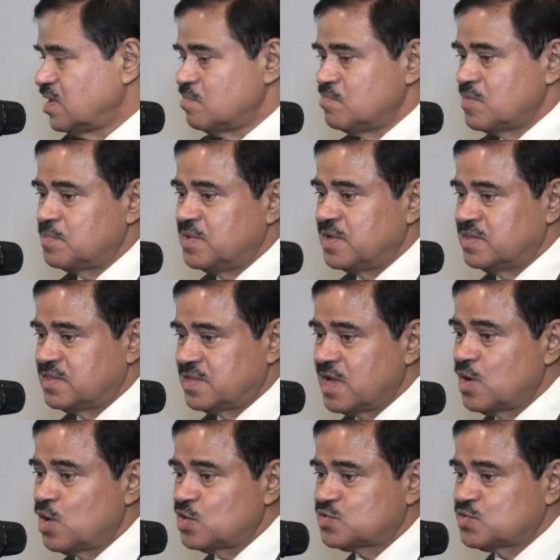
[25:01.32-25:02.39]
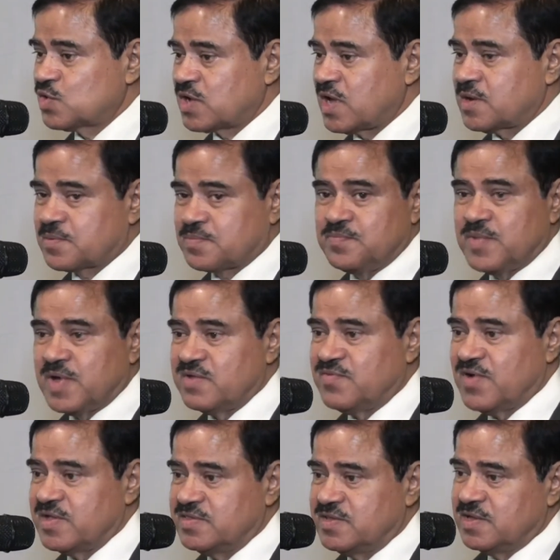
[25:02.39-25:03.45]
maybe they also can
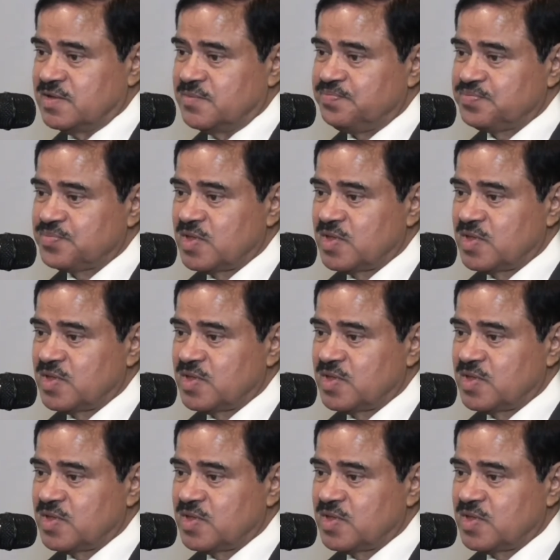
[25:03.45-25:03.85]
verify the